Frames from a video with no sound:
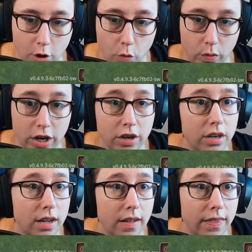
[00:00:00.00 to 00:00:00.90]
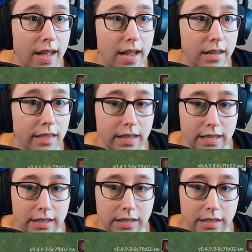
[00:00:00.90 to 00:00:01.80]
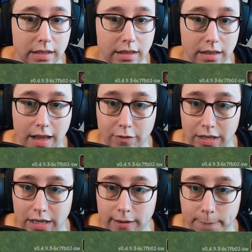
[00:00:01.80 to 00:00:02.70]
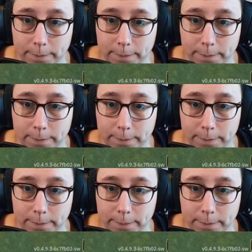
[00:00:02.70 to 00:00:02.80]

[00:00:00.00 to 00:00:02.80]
We are going to unlock this levee.